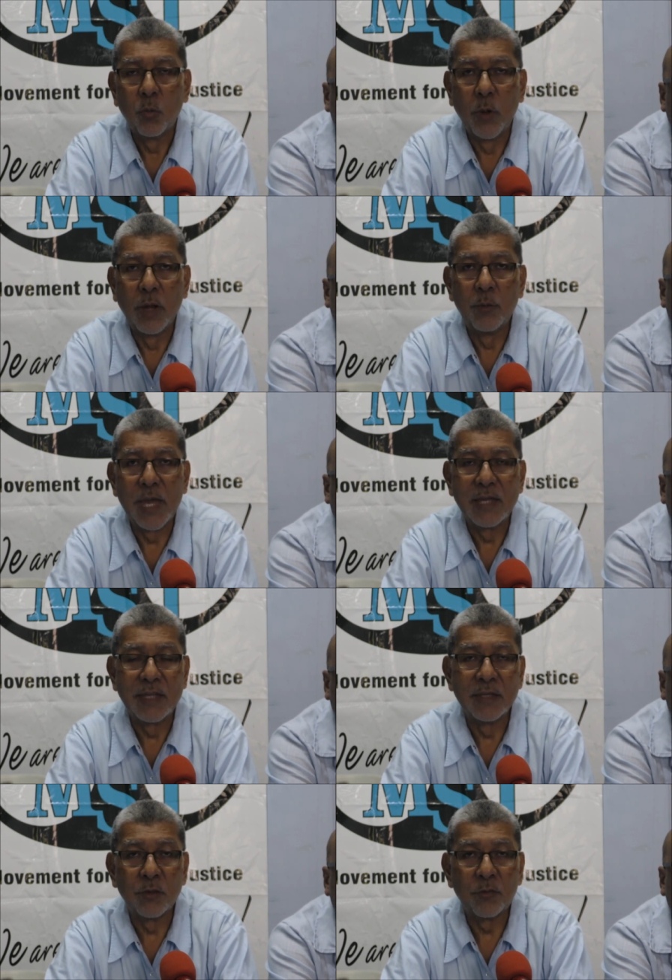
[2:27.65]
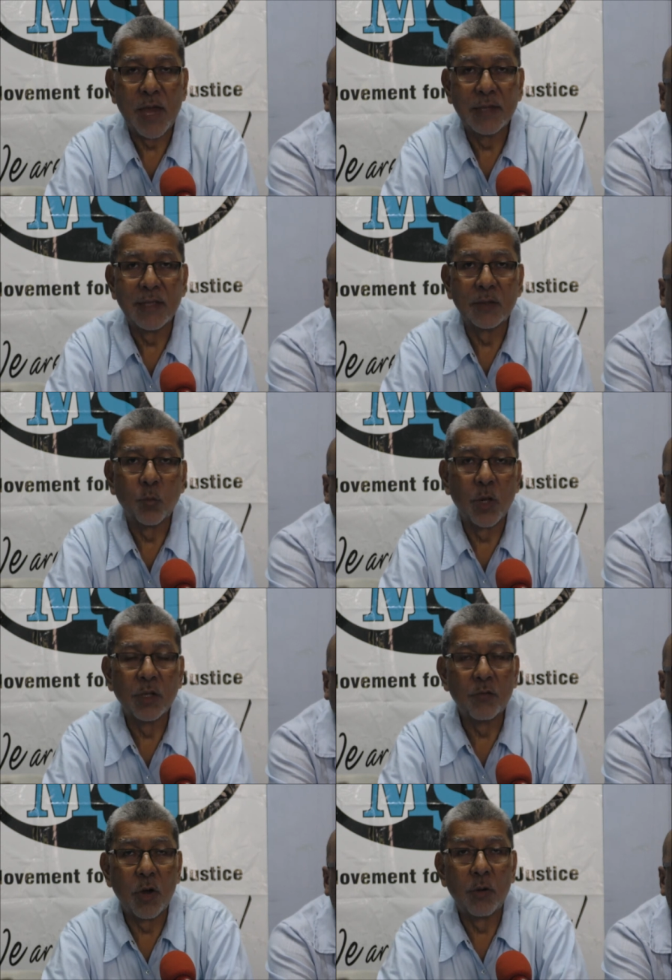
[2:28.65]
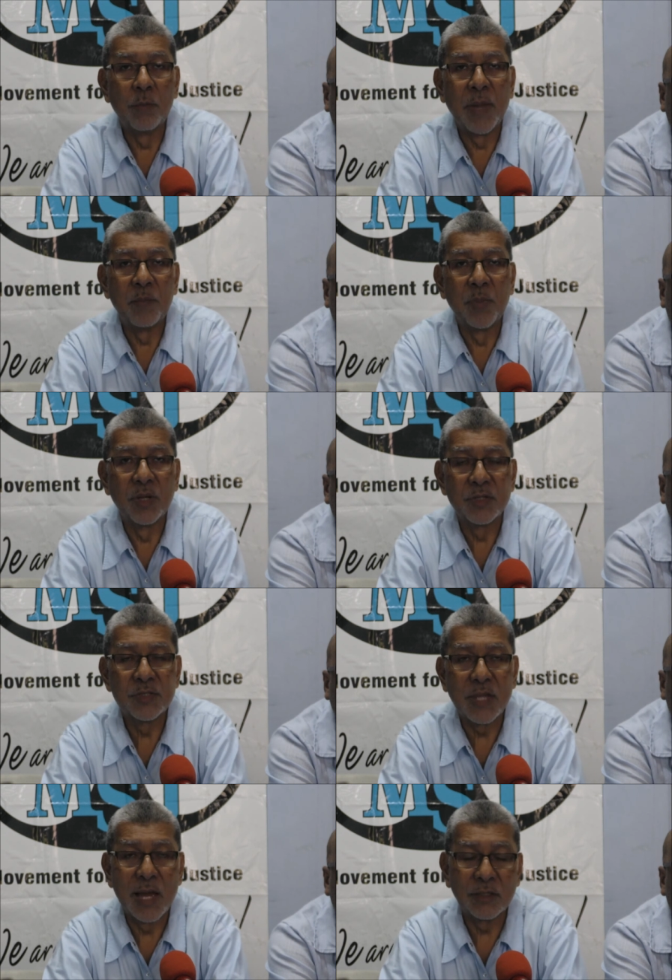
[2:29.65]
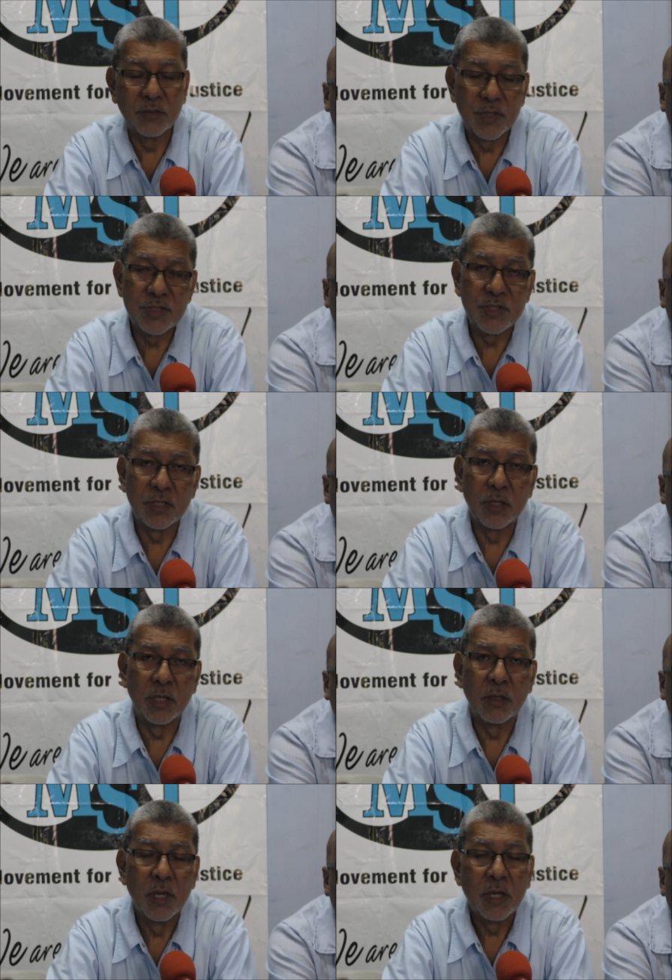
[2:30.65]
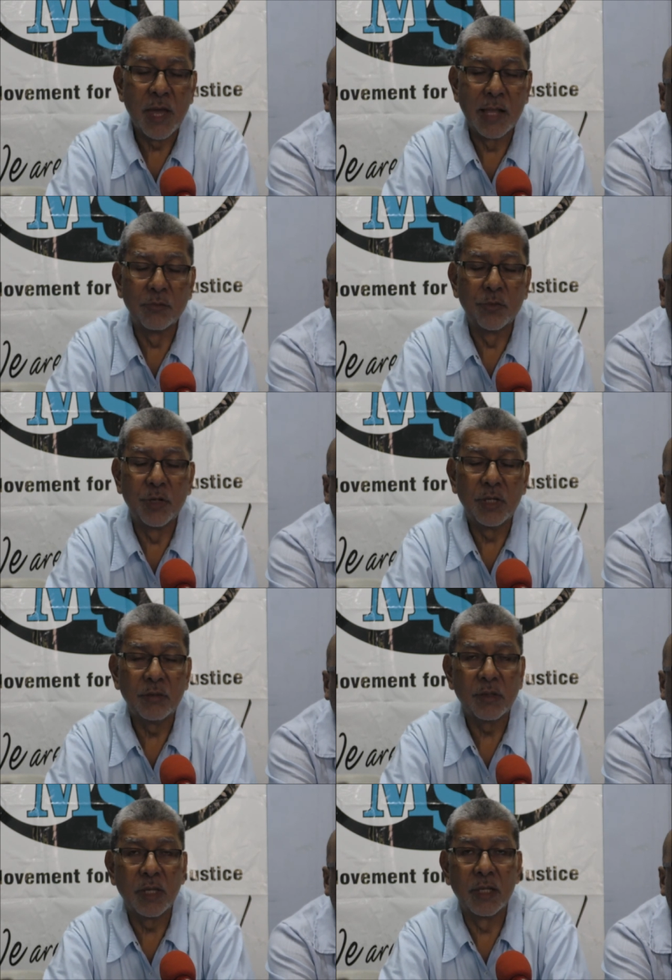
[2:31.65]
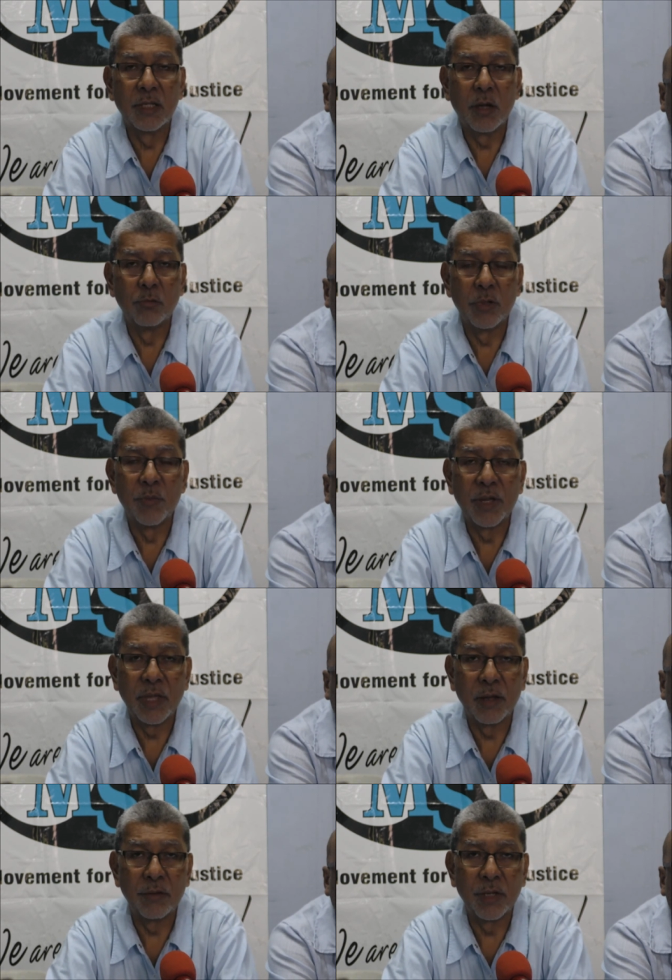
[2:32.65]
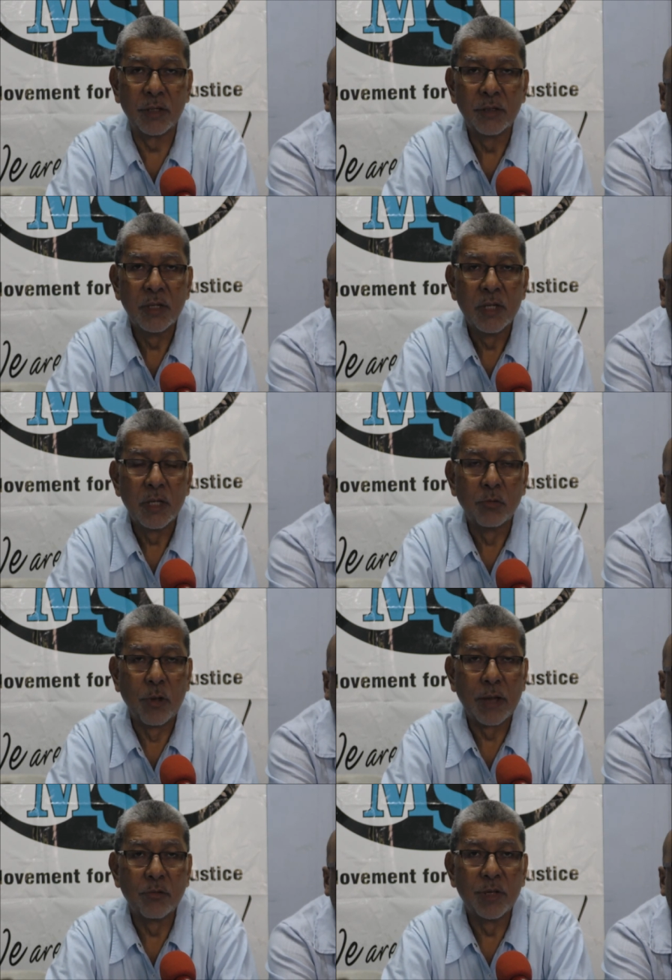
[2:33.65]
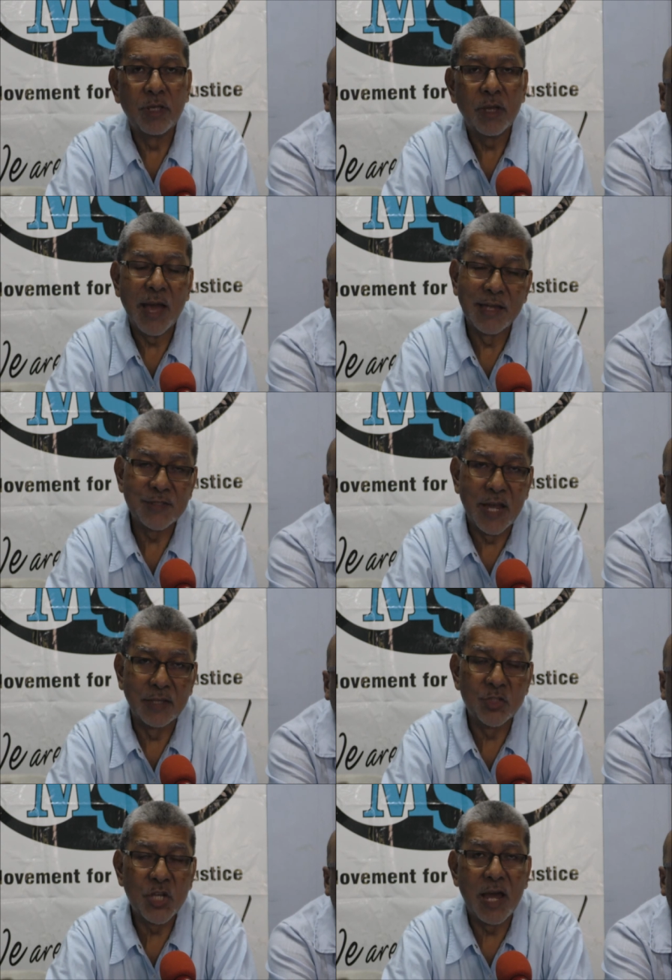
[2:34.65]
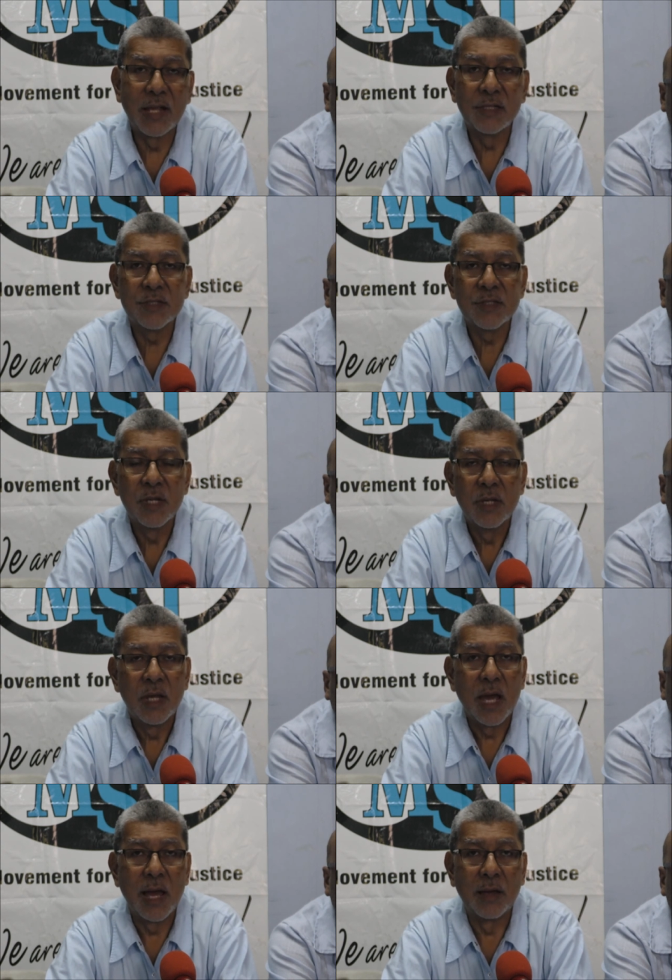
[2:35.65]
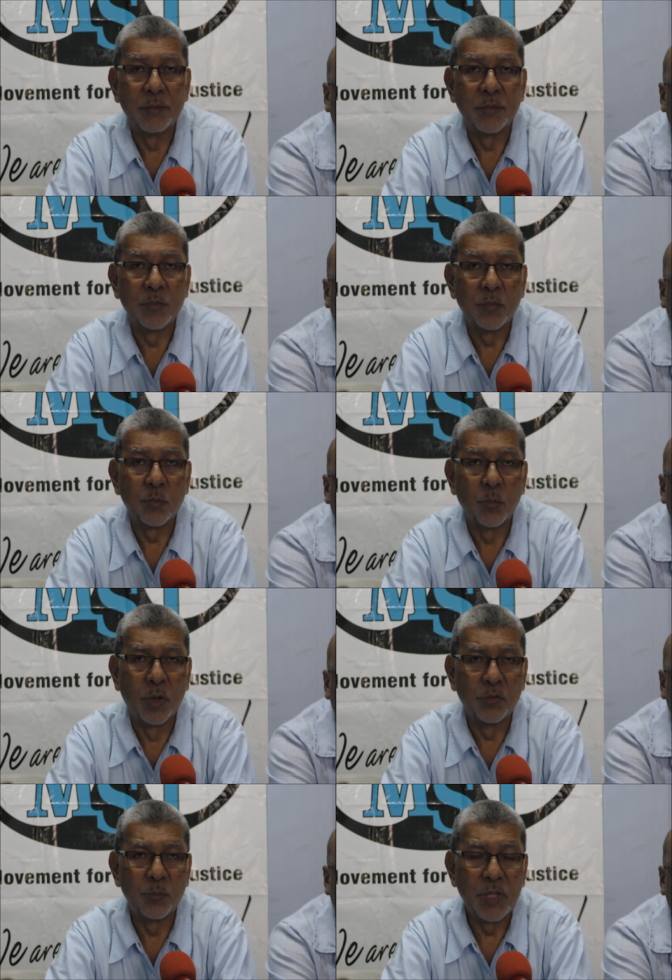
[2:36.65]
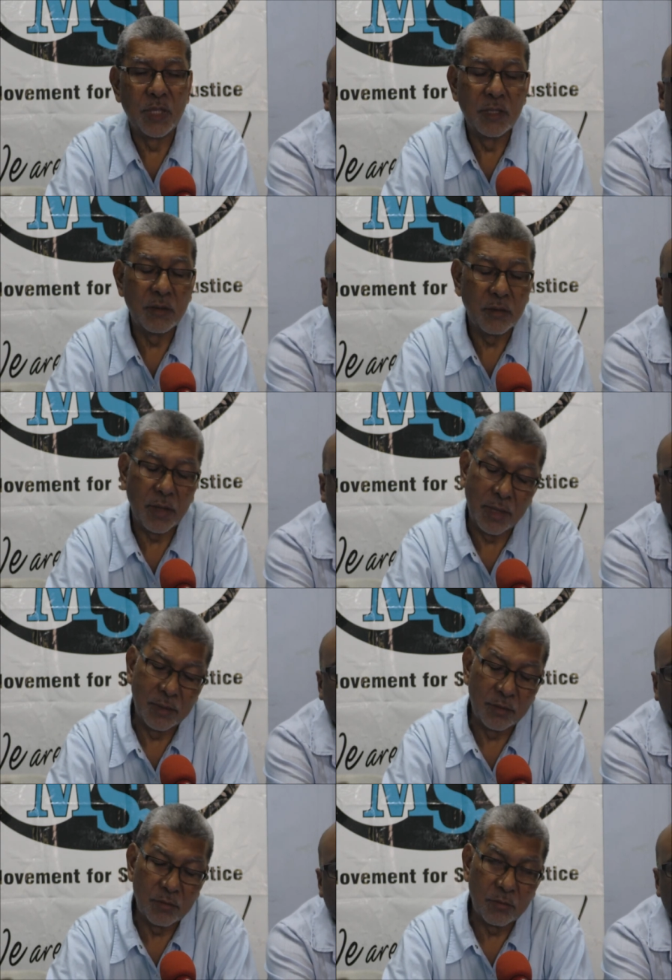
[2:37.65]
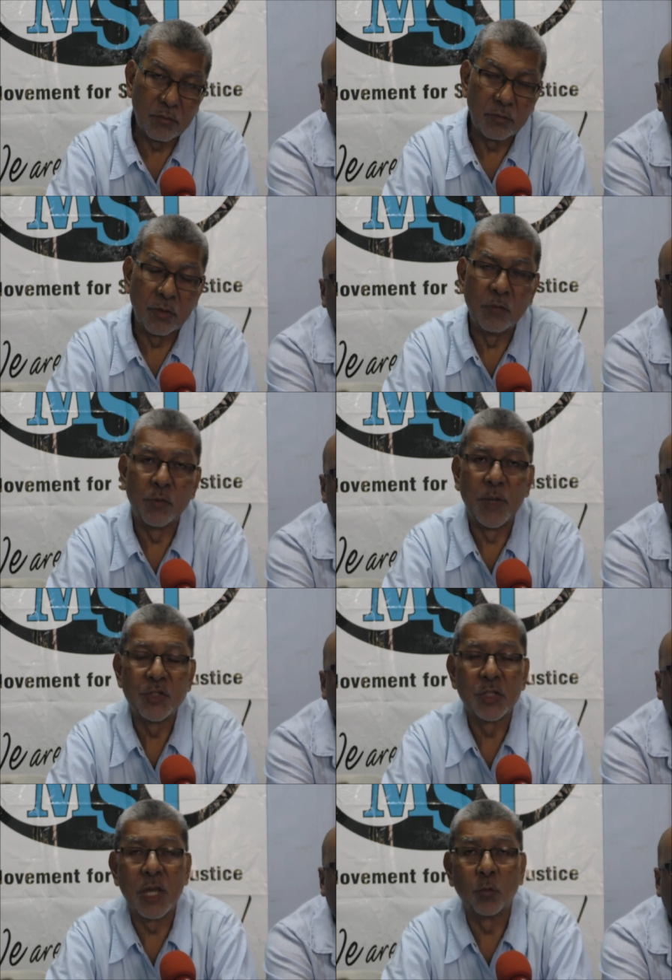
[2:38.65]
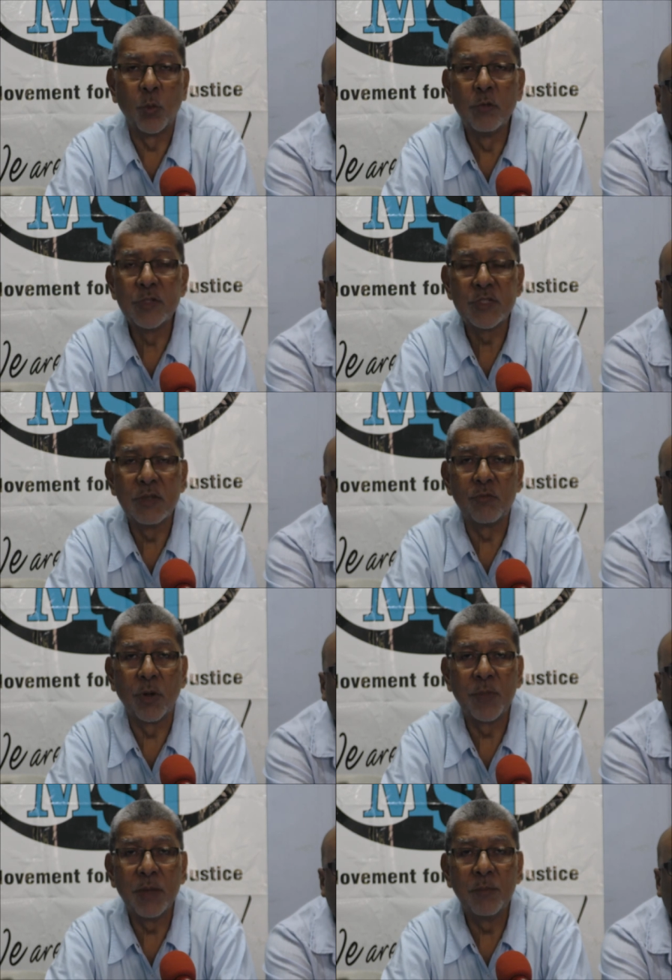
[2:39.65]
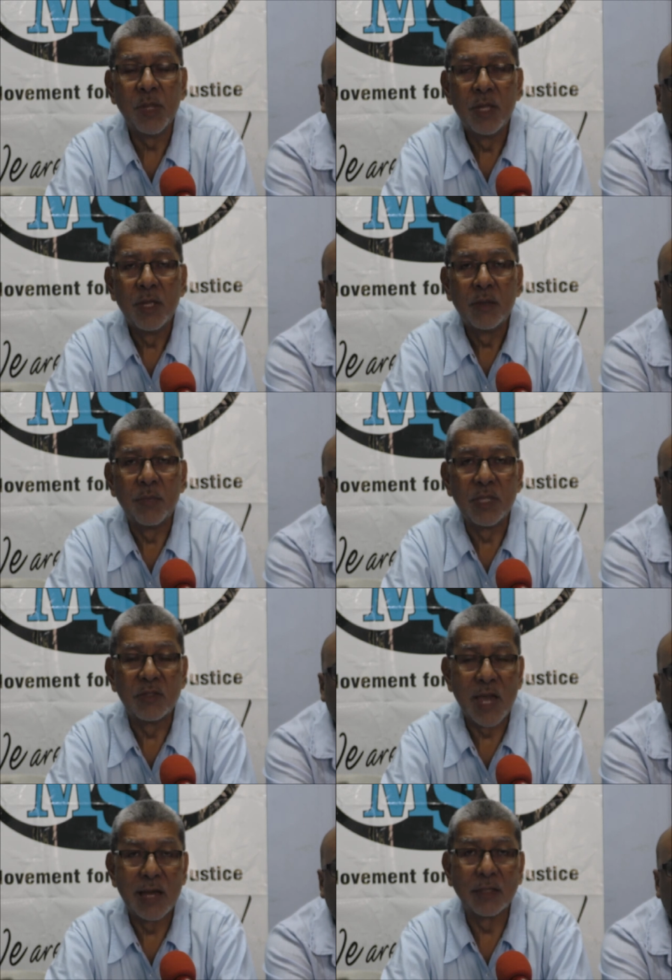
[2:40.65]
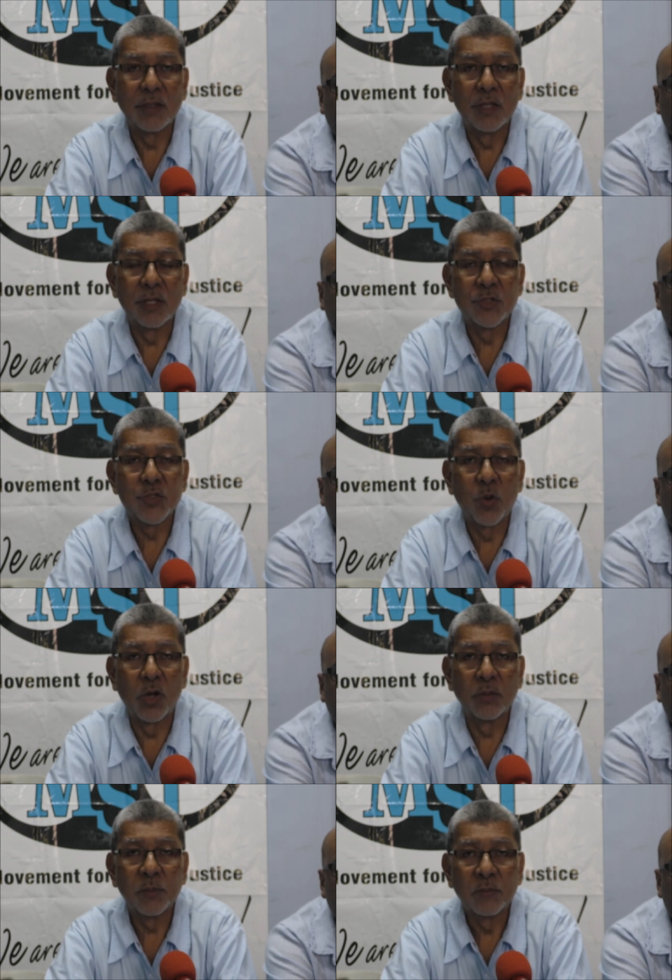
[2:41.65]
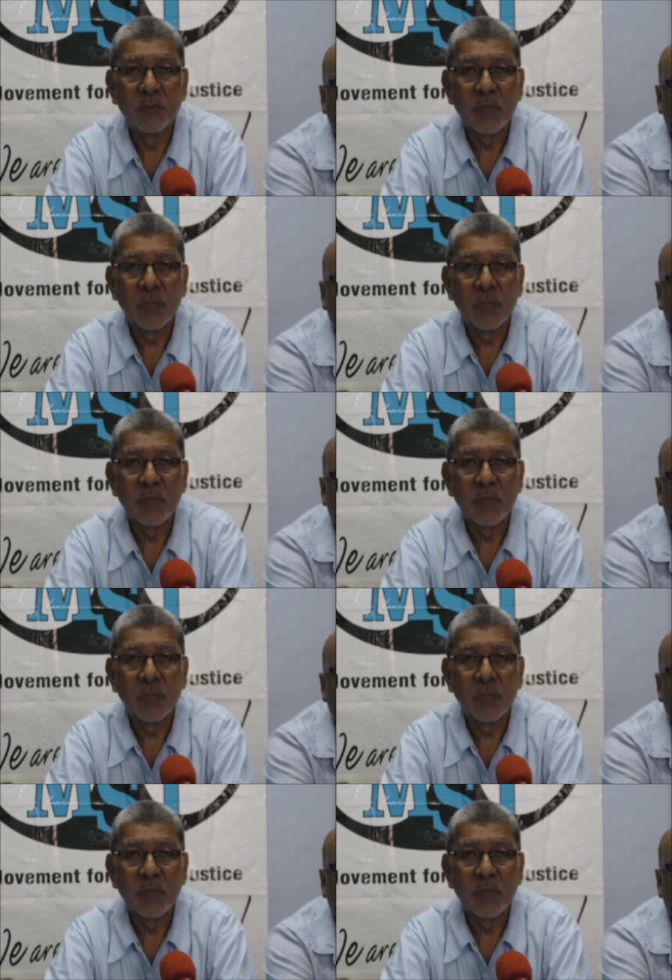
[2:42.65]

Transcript: where we identified that one of our members, activists in the Calvary Hill Arima area, Gregory Hassan Charles, um, was being, in the information that we received from him, being targeted and so on